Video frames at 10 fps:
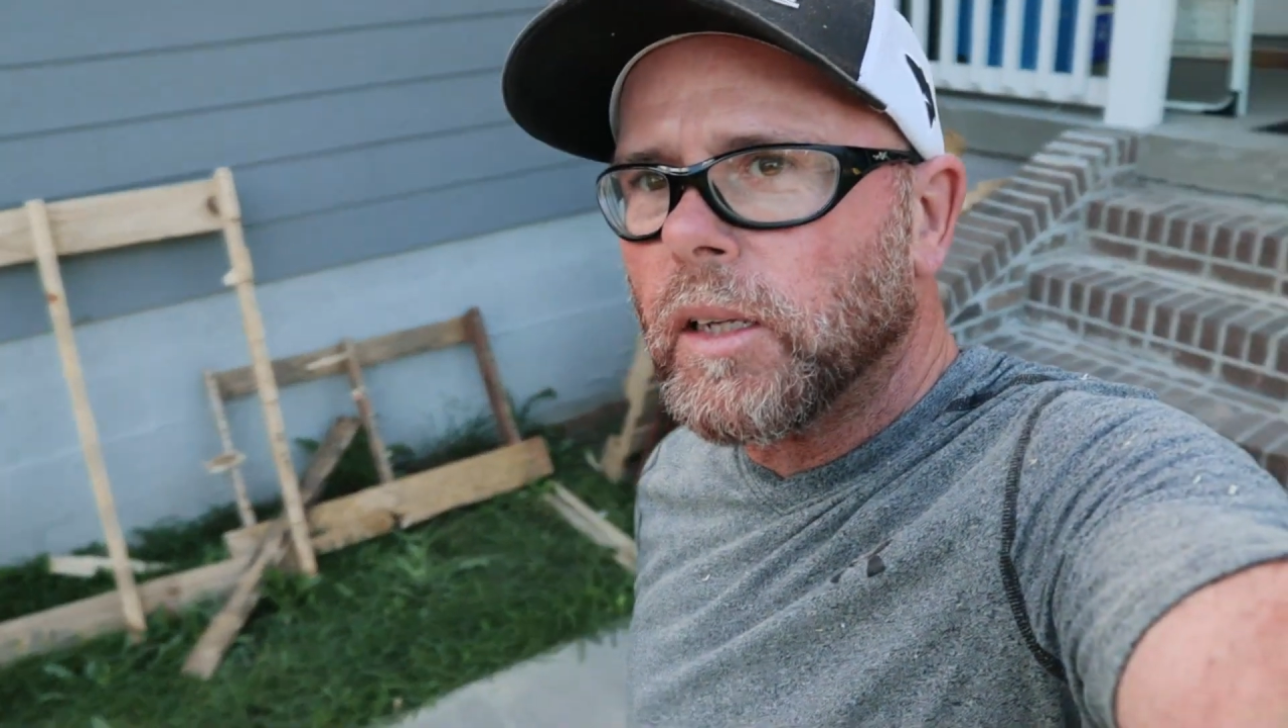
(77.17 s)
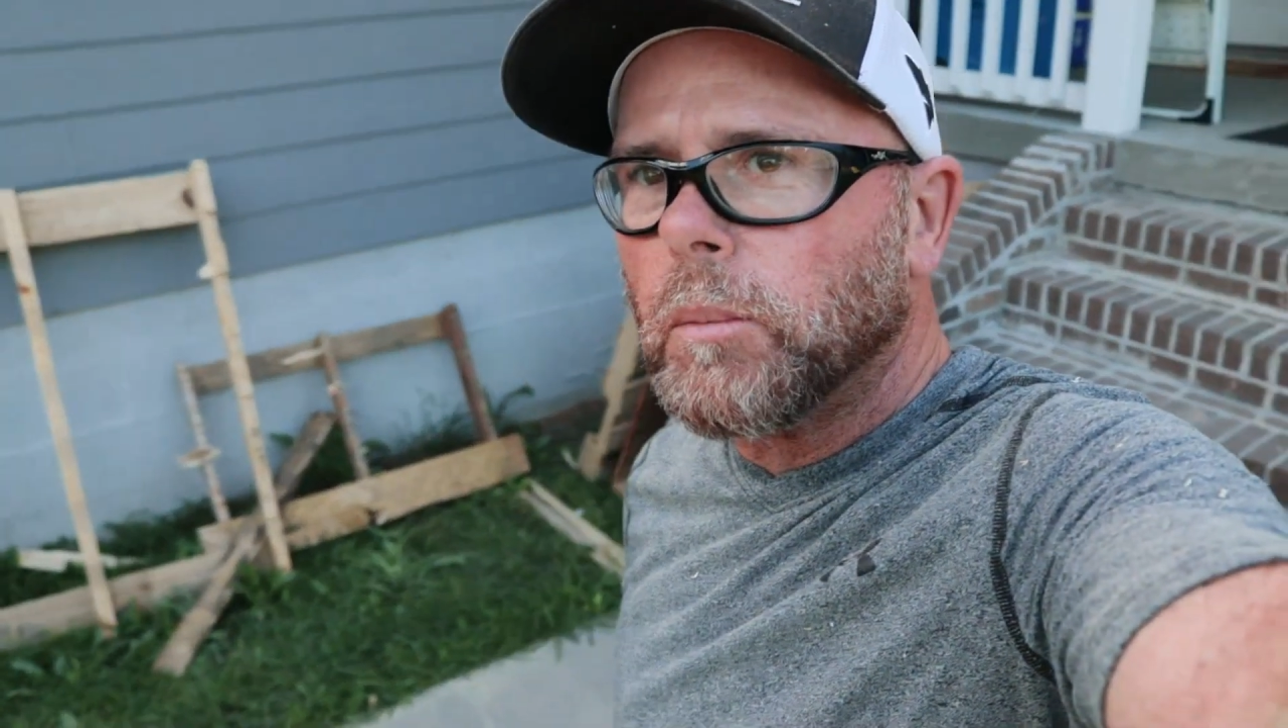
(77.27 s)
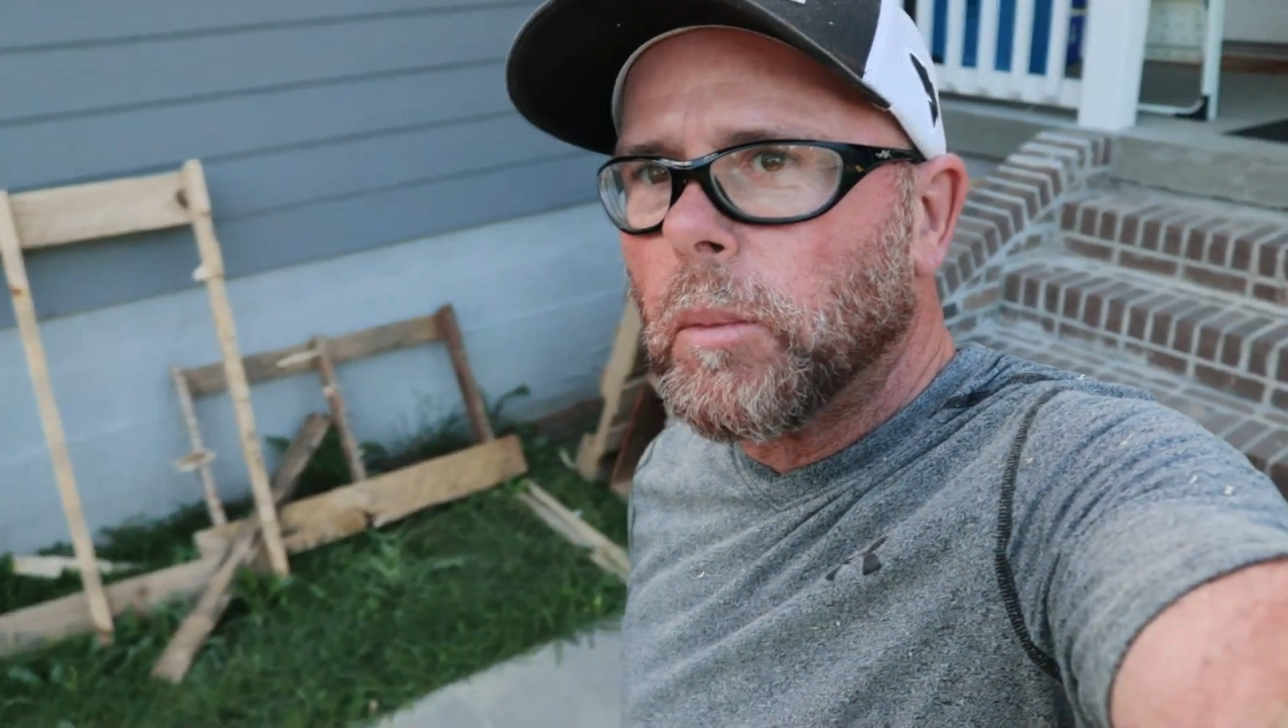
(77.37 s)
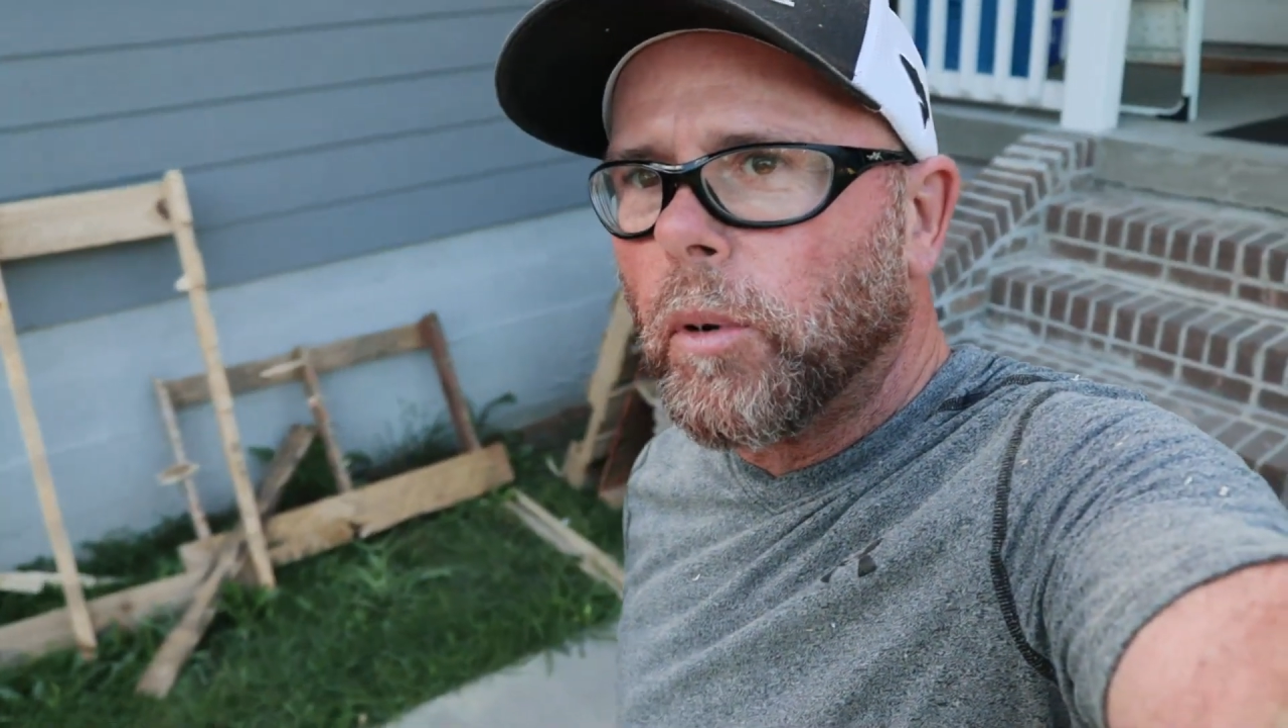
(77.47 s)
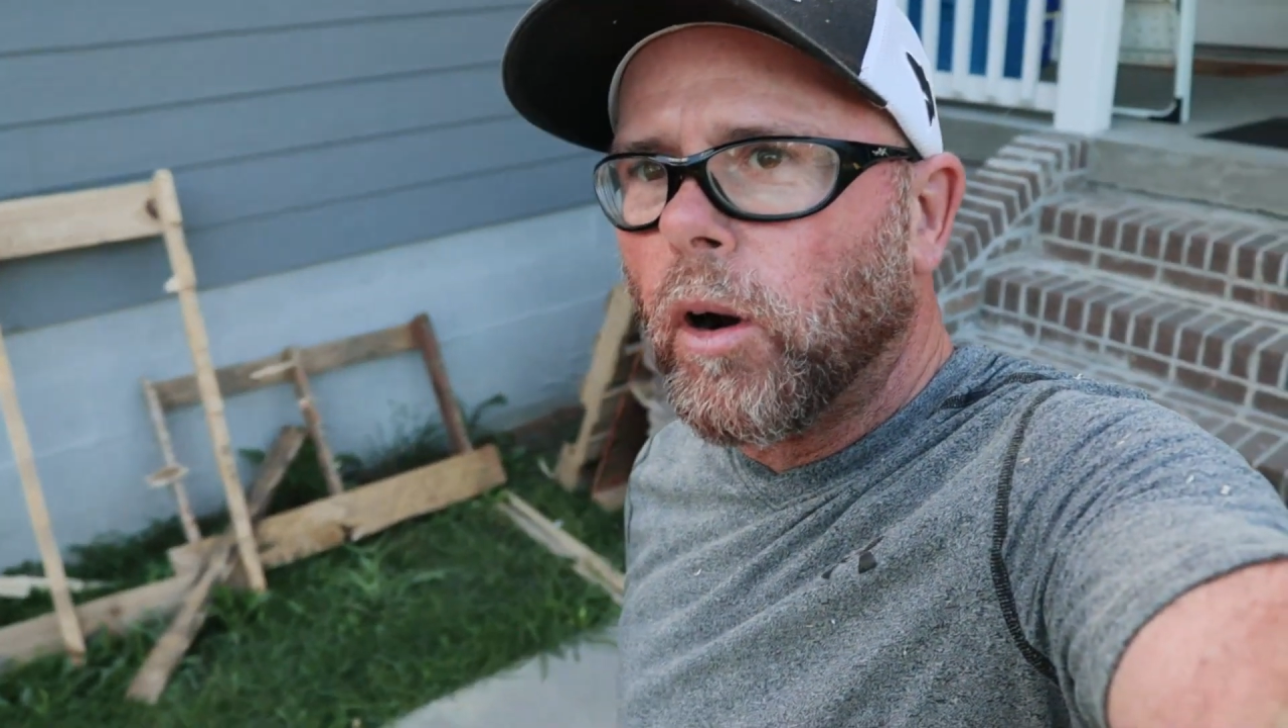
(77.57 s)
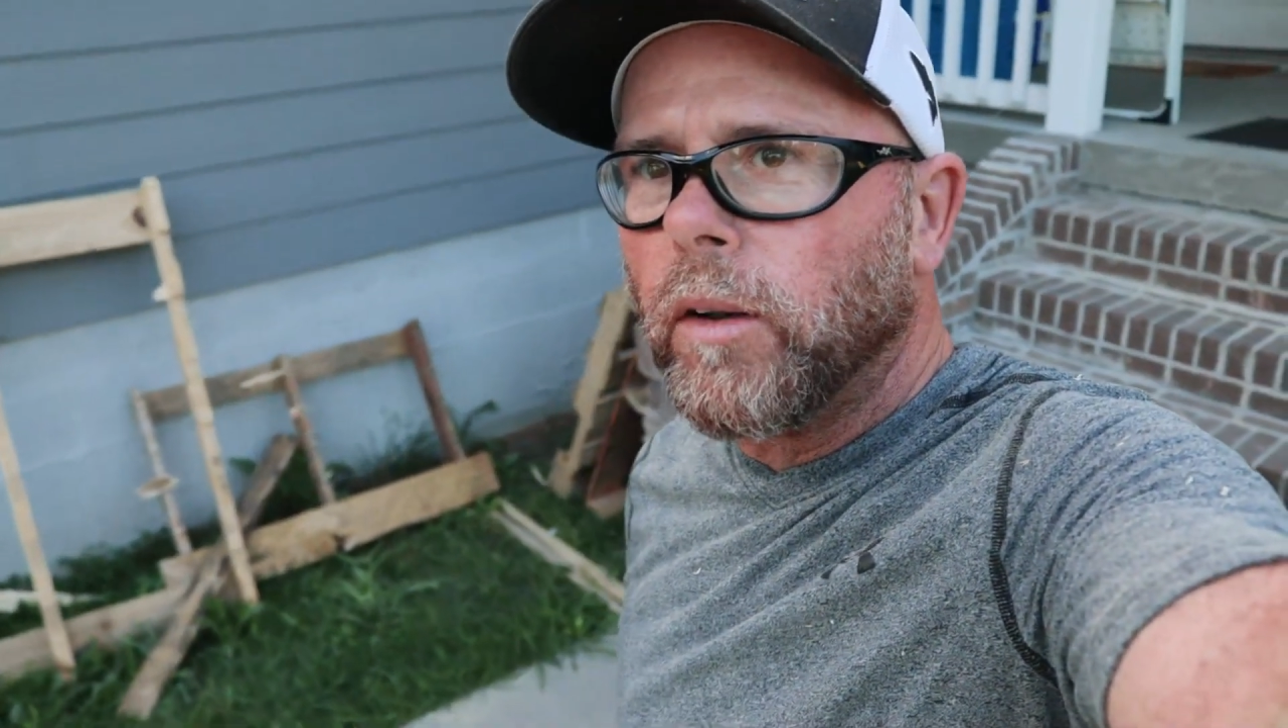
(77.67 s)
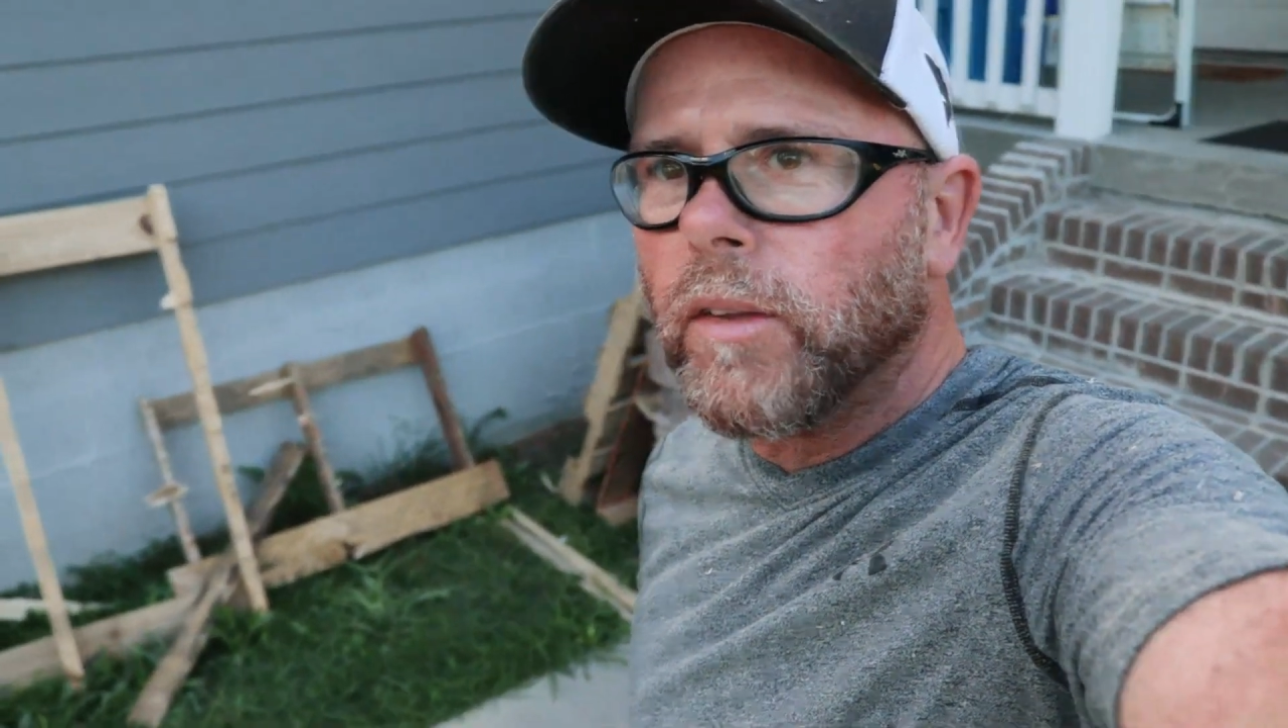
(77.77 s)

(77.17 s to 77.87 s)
them apart,